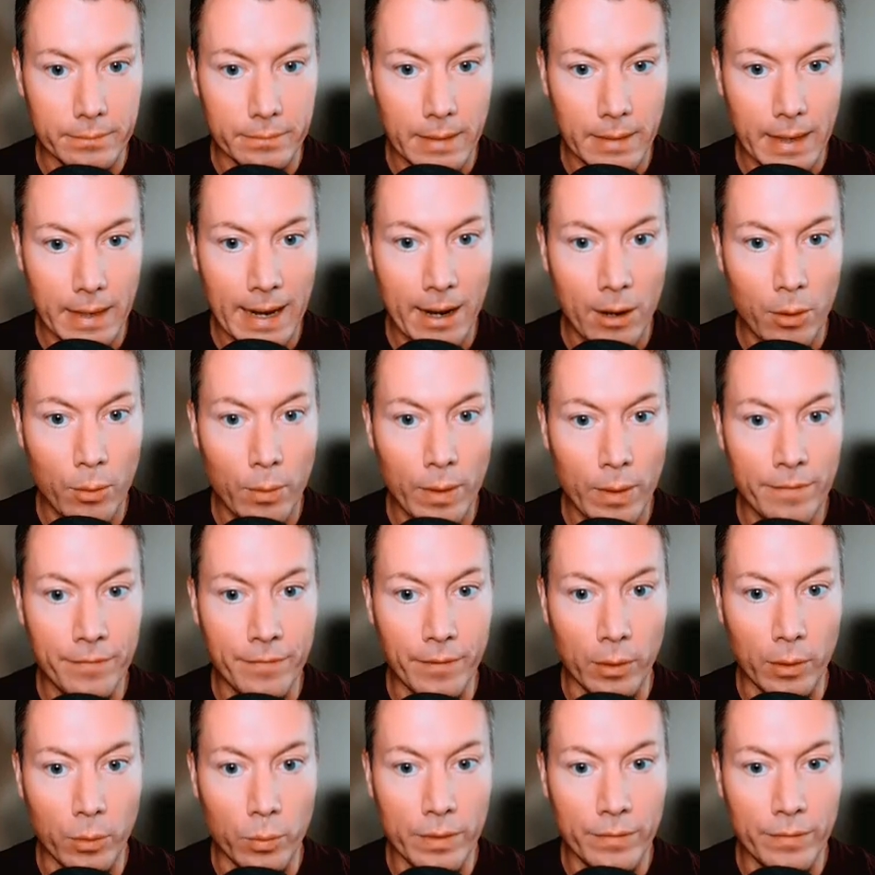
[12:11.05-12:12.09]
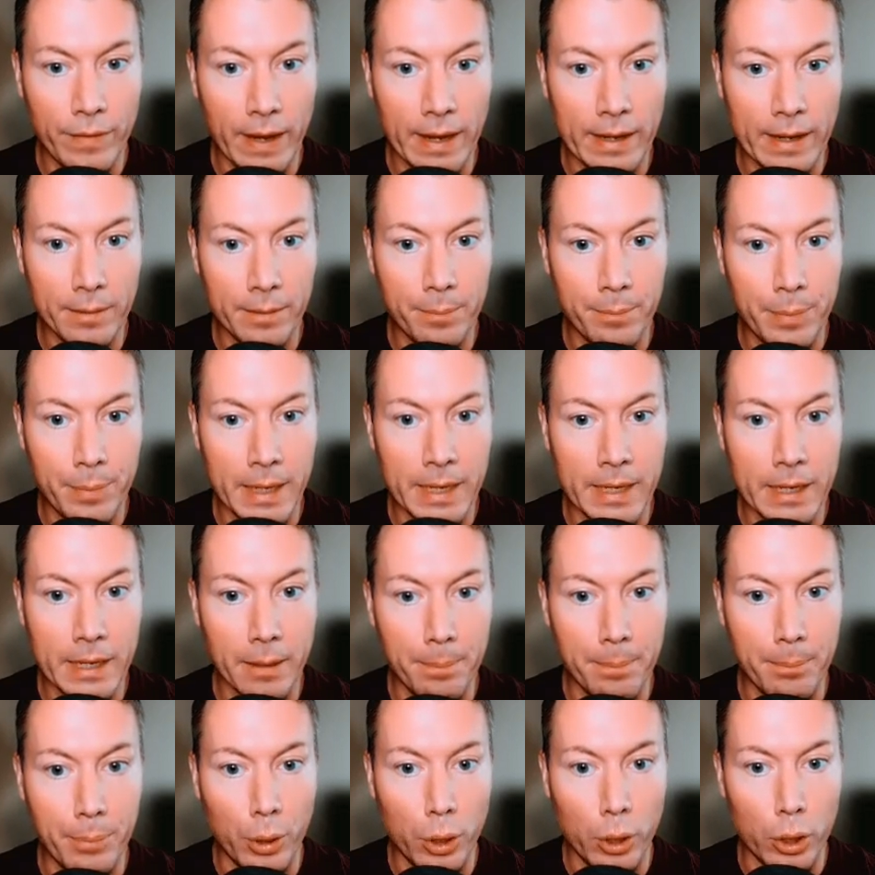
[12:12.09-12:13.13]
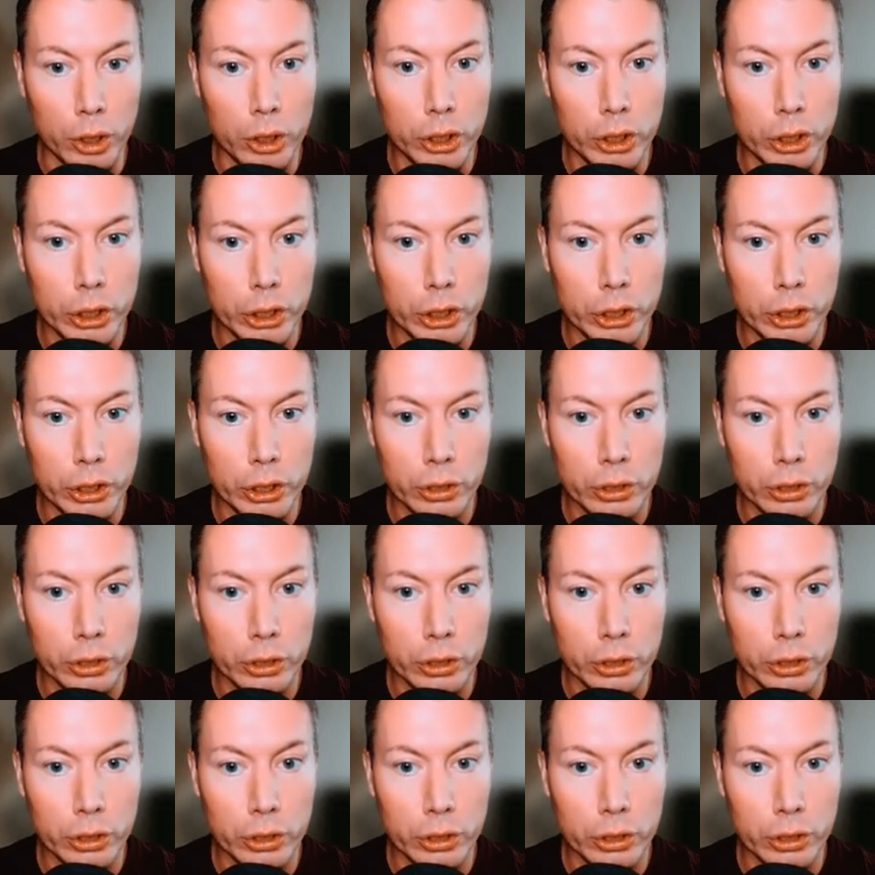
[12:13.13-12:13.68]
However, we've had a big push